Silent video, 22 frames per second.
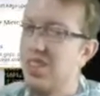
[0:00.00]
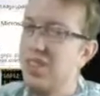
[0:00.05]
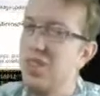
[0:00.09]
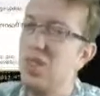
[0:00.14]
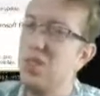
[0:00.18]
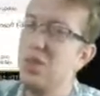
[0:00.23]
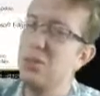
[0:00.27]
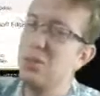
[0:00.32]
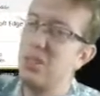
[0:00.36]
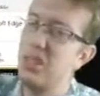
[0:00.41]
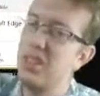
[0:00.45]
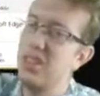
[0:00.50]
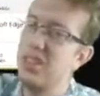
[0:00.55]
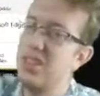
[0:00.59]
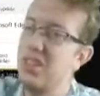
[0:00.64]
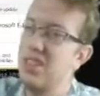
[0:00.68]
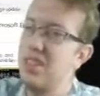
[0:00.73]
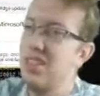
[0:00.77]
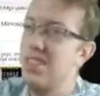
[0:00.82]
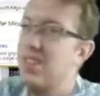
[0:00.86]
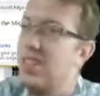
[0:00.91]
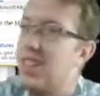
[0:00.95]
Oh
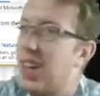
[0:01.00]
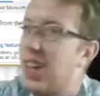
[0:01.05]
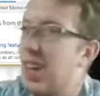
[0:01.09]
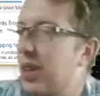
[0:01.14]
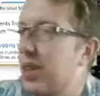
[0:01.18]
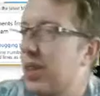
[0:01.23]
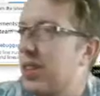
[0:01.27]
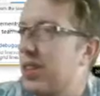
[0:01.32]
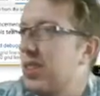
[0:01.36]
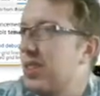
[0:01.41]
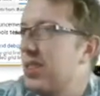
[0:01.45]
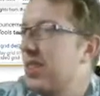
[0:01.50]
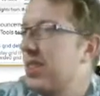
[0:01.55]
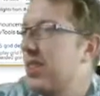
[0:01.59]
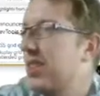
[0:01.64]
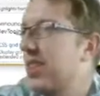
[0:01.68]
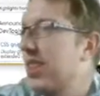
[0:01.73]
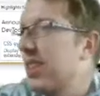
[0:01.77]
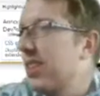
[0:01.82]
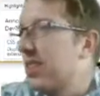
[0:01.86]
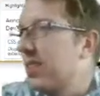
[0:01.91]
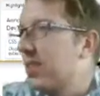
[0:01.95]
man, that is
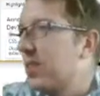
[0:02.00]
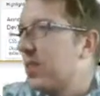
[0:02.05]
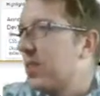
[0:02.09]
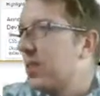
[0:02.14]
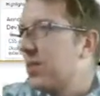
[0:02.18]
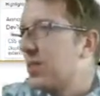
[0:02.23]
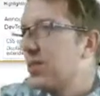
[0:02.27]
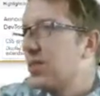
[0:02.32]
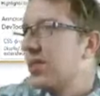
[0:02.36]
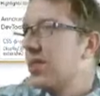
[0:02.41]
intense.